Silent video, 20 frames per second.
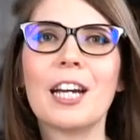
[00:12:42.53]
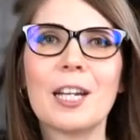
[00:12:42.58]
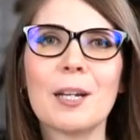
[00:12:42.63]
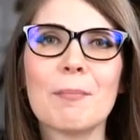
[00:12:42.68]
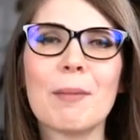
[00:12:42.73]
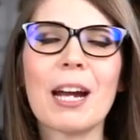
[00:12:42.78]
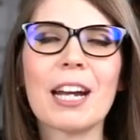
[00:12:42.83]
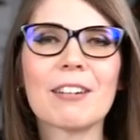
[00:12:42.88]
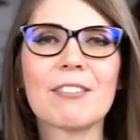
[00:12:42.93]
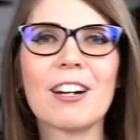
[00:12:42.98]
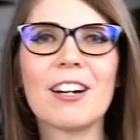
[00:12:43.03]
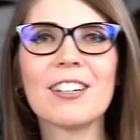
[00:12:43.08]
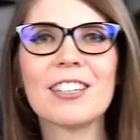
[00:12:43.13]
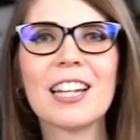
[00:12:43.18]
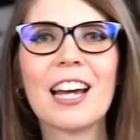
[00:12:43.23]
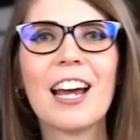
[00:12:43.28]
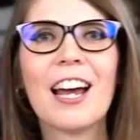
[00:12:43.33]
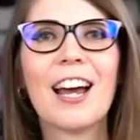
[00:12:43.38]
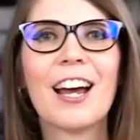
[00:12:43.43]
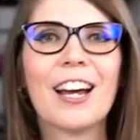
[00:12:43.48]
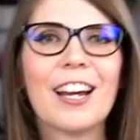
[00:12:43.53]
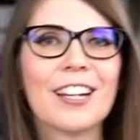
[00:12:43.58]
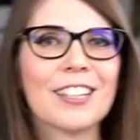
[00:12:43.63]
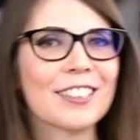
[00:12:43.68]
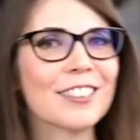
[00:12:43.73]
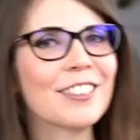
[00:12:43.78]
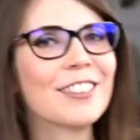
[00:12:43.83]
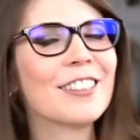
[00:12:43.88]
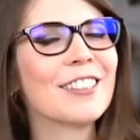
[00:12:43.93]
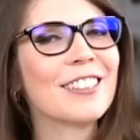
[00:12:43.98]
in the background.
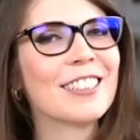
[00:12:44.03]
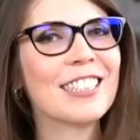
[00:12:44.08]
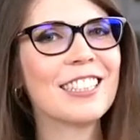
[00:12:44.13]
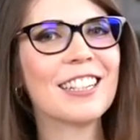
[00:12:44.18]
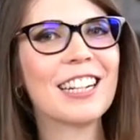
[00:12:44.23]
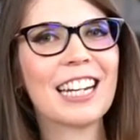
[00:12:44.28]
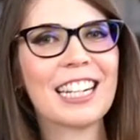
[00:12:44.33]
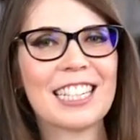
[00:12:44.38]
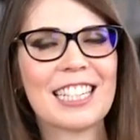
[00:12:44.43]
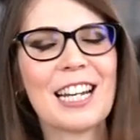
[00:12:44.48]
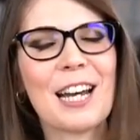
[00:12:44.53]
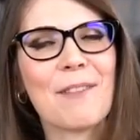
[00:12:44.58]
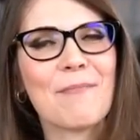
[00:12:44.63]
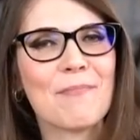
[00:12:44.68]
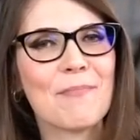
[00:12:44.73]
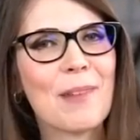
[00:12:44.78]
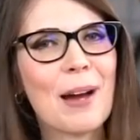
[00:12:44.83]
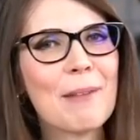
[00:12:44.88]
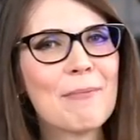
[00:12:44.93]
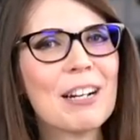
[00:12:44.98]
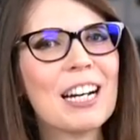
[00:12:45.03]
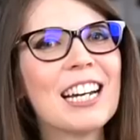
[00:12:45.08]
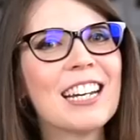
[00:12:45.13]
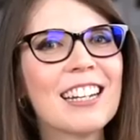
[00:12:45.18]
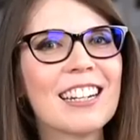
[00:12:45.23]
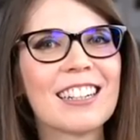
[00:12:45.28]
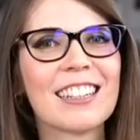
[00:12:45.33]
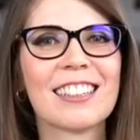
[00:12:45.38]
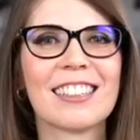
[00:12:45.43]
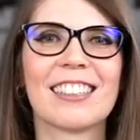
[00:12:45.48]
So, see you next time. Bye
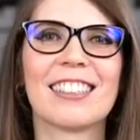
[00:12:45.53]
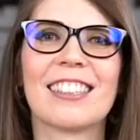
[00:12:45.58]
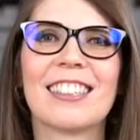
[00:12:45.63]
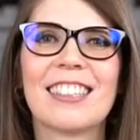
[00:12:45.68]
bye!